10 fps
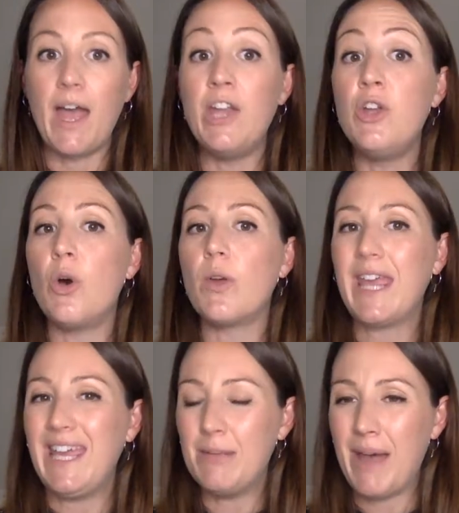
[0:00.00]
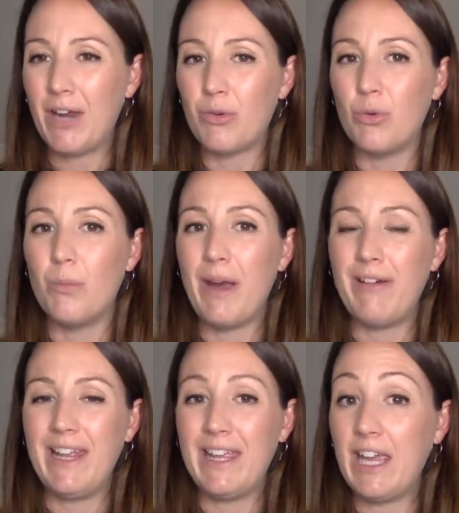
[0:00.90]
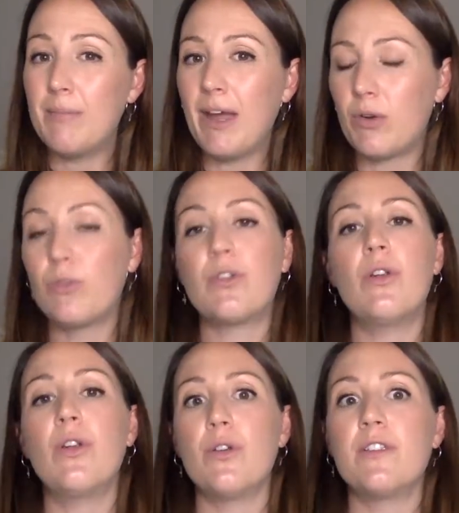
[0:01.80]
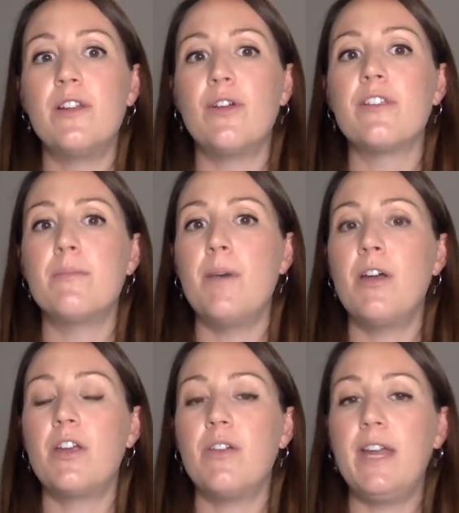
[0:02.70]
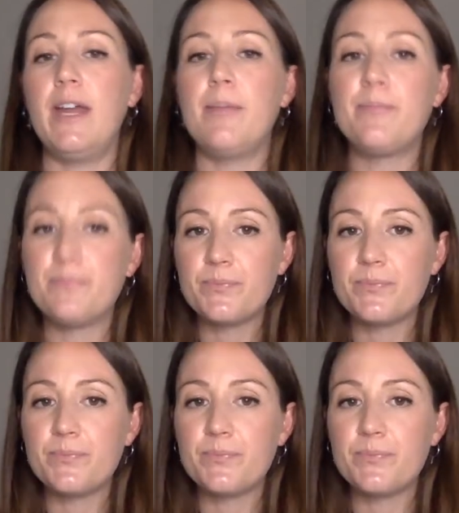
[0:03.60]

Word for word: And not king mackerel. Apparently, king mackerel's got lots and lots of mercury in it.